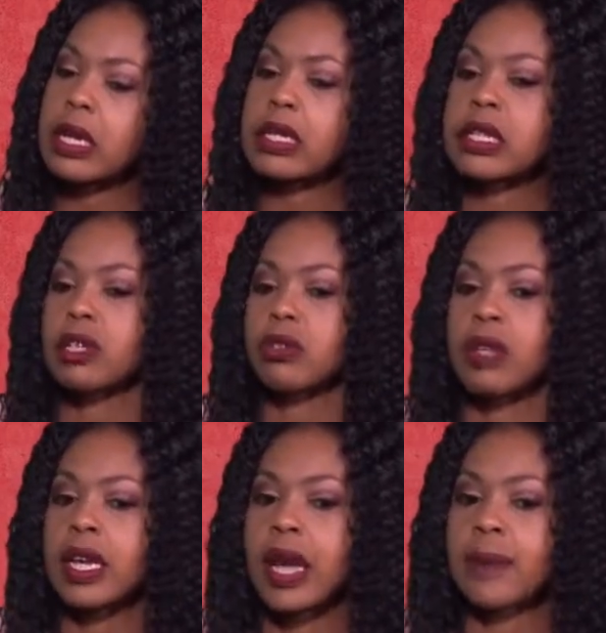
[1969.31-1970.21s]
is that you will
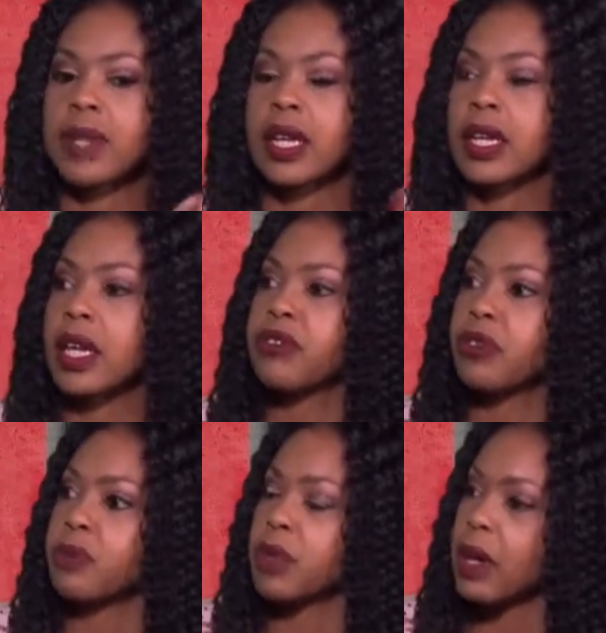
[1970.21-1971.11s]
end up starting it
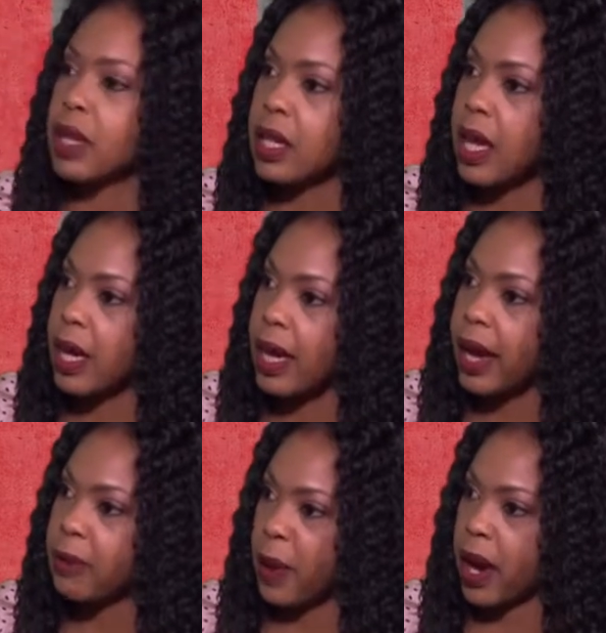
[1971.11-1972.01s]
from
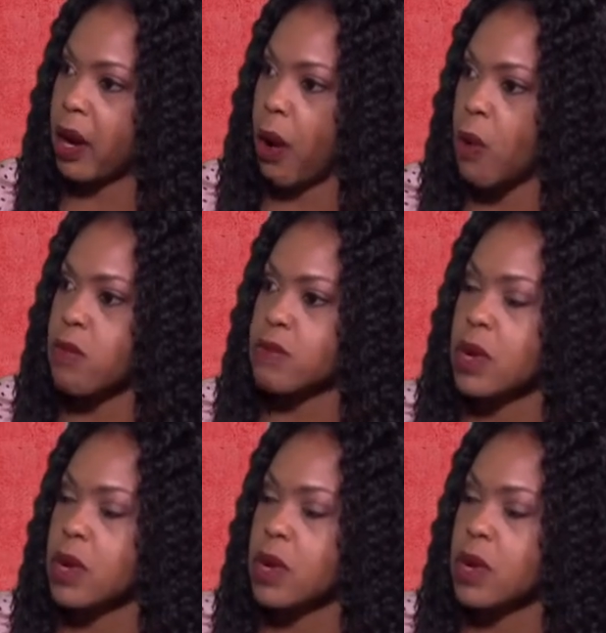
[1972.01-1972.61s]
like back at home,